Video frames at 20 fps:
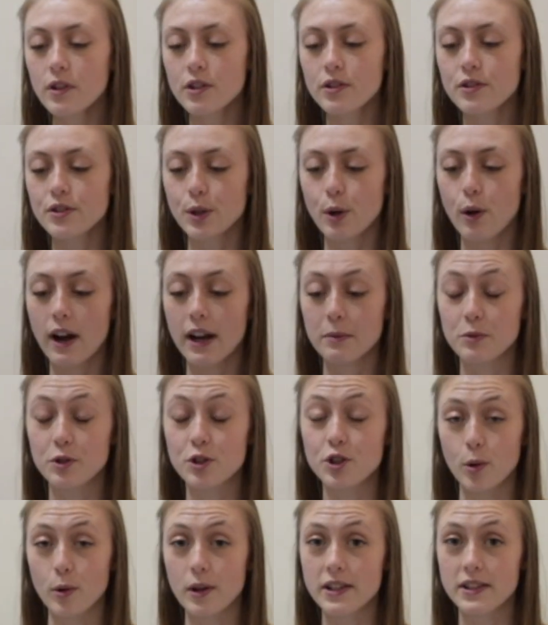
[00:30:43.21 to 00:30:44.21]
So I'm
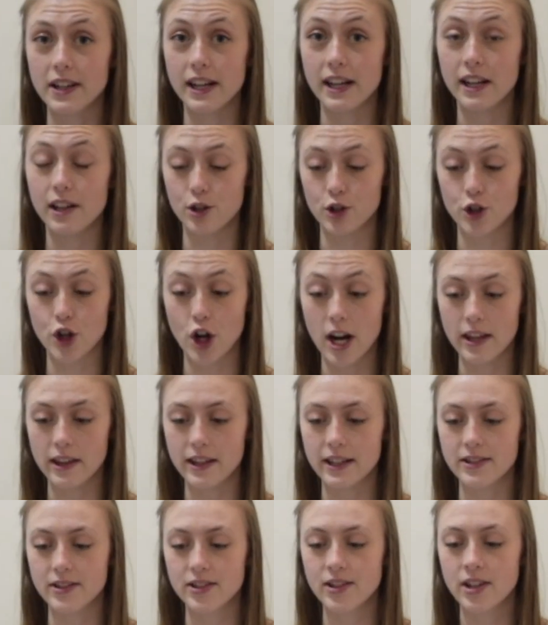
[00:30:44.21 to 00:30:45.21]
so excited to try
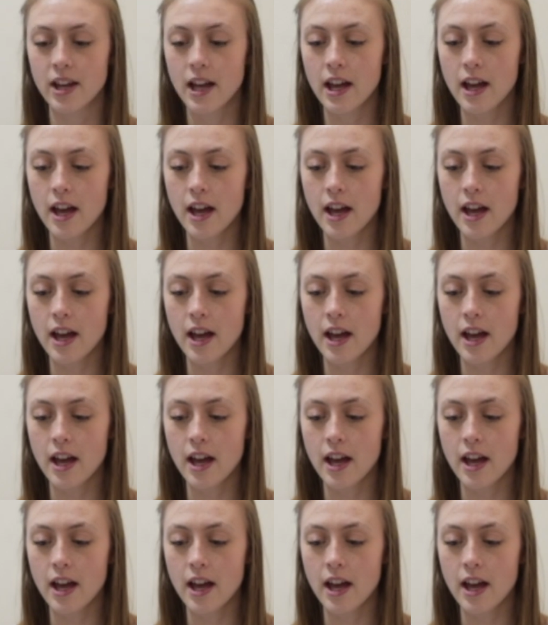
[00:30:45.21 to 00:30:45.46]
these.